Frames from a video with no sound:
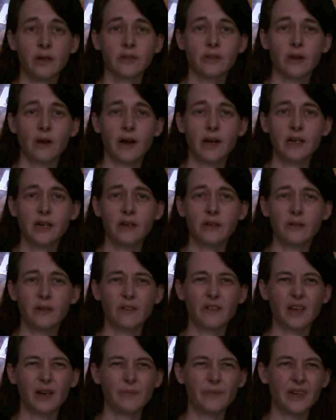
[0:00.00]
So I don't know if
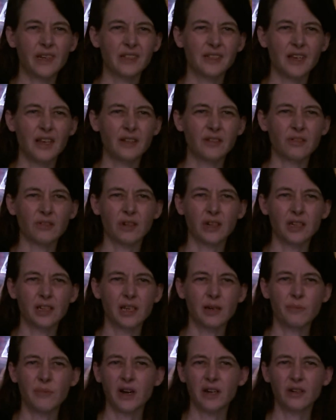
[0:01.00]
that made sense really,
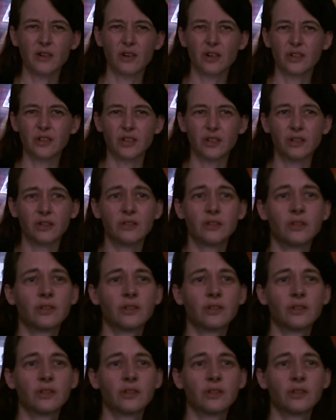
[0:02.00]
it might not have done.